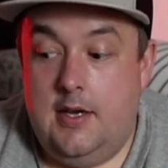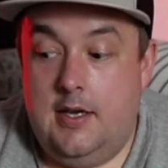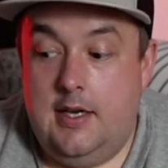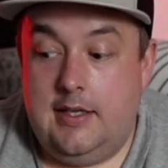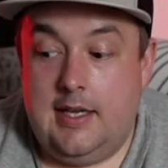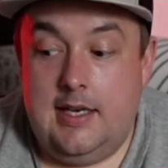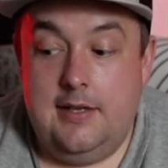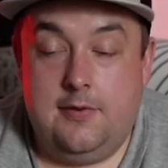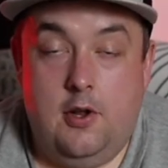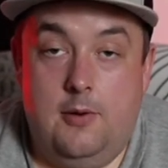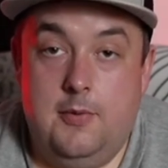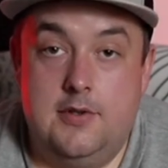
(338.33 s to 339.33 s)
again, if
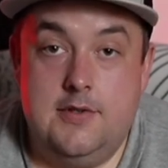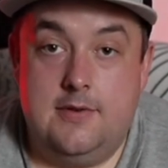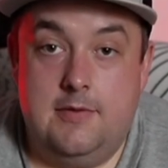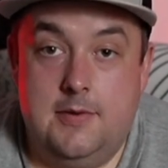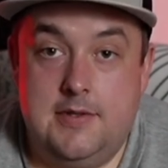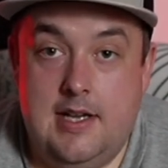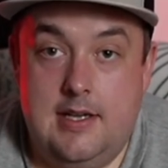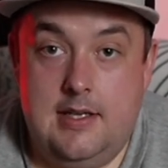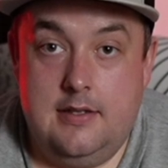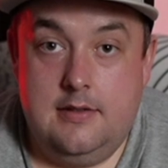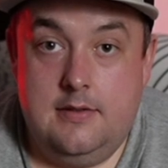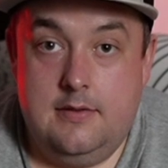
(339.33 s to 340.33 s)
Klopp wants to
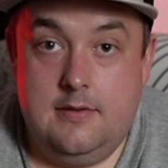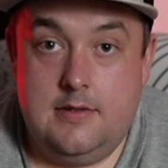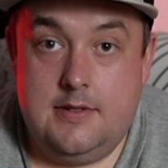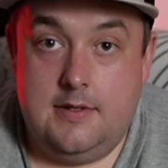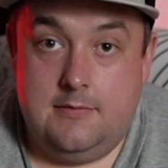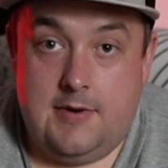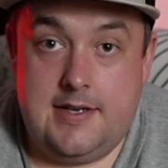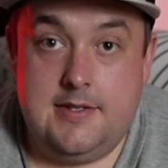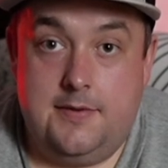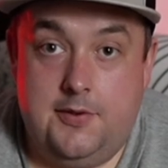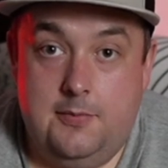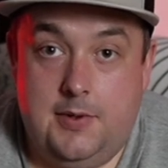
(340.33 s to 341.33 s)
rotate to rest
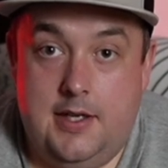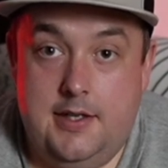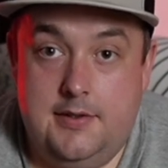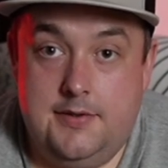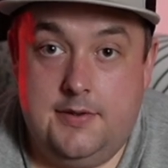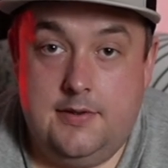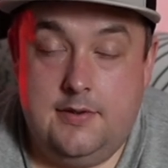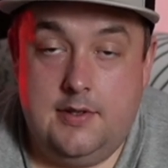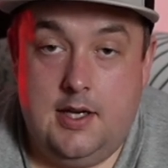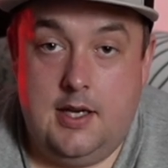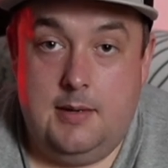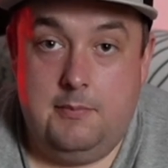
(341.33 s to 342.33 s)
a few players
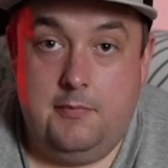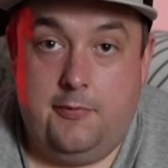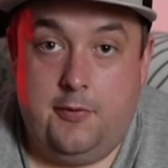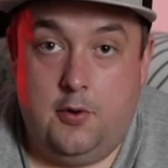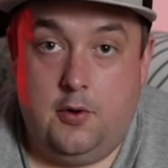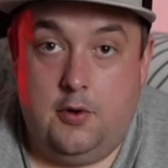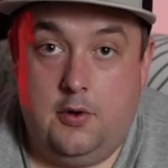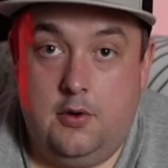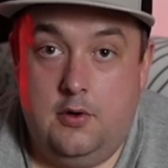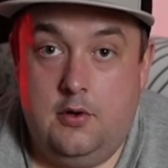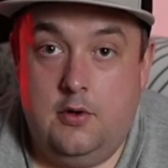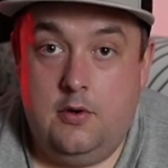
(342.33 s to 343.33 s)
um,
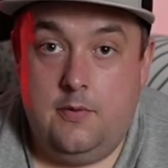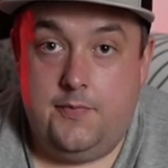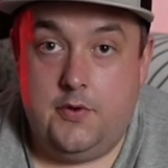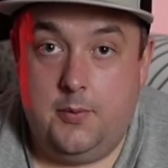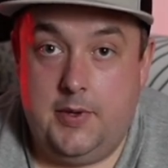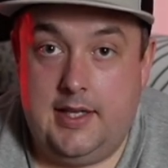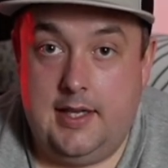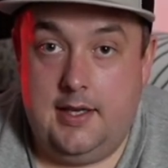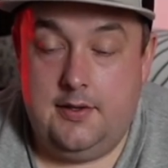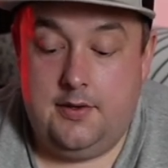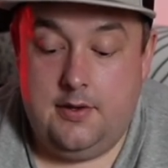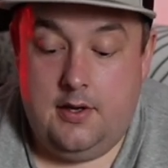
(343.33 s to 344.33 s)
for the
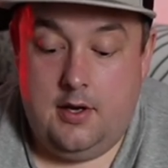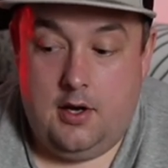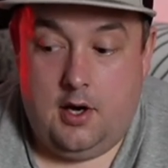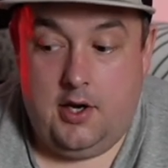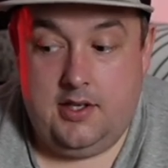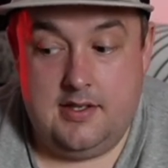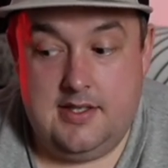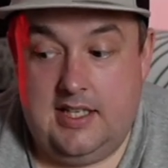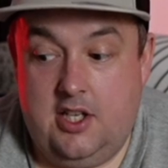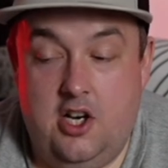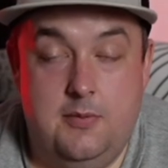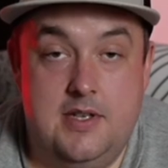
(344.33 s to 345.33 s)
weekend, I can see
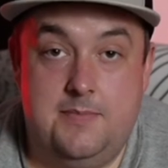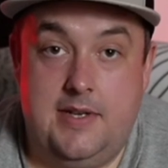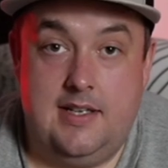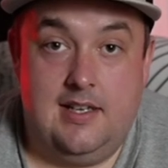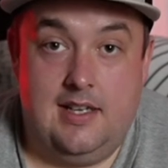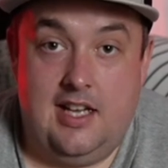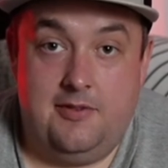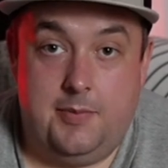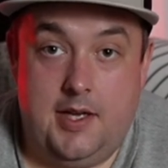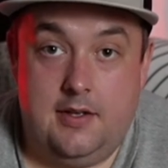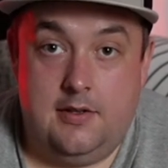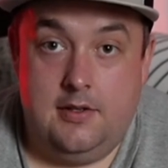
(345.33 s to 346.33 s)
Gomez being at left
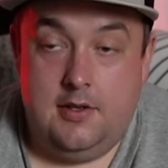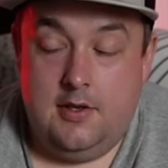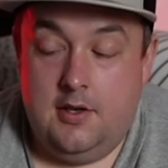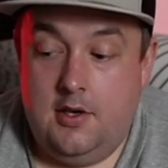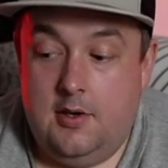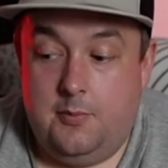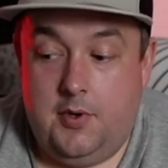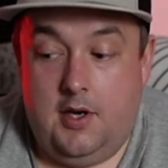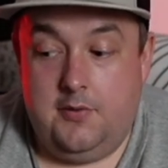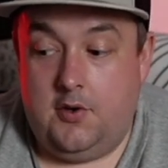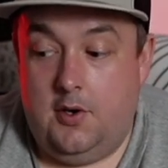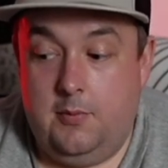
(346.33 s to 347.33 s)
back but
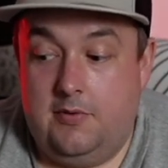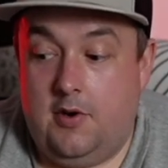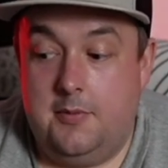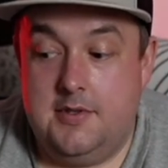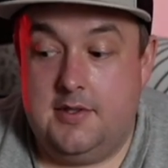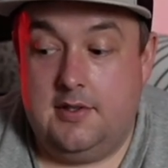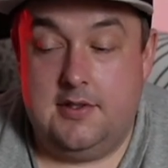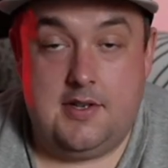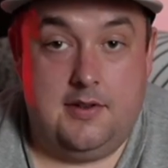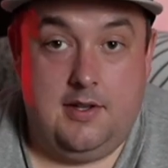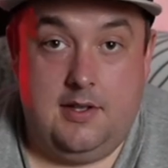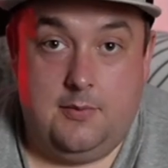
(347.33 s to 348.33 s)
I've gone with Robertson because
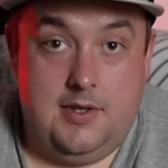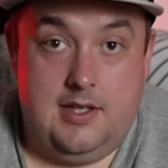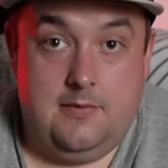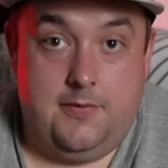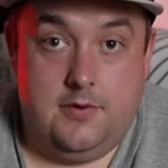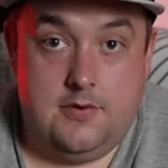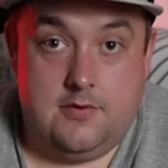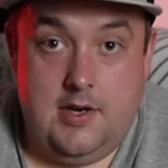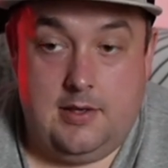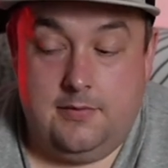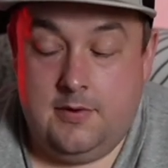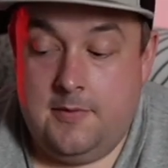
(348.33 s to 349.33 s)
I think we need full strength.